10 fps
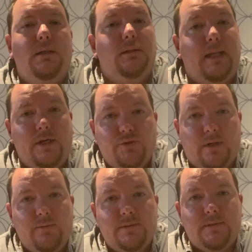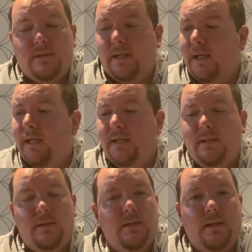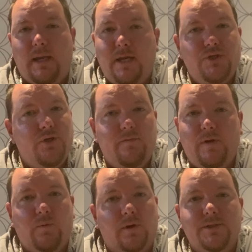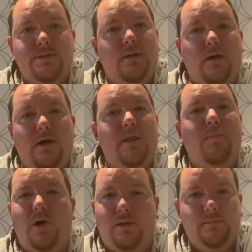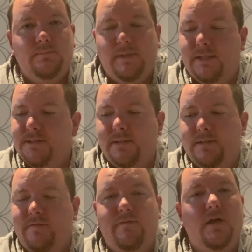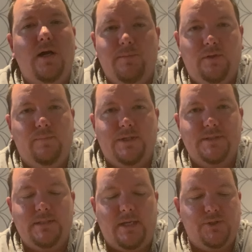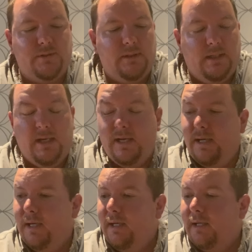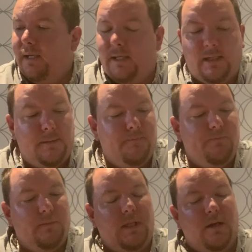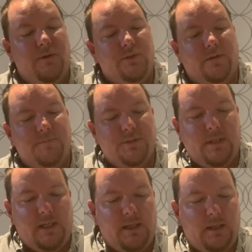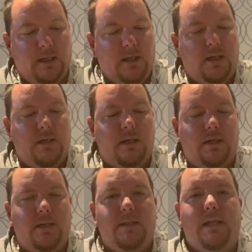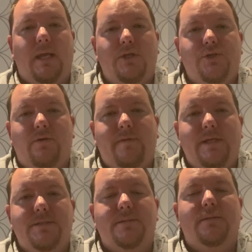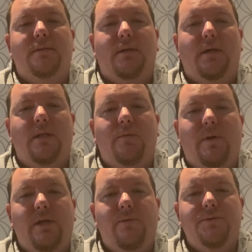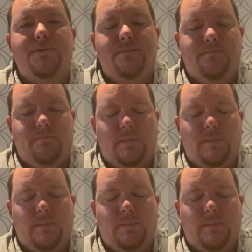lake trout, and anchovy works on them all. It's a phenomenal presentation. Now, in terms of the anchovies that we use,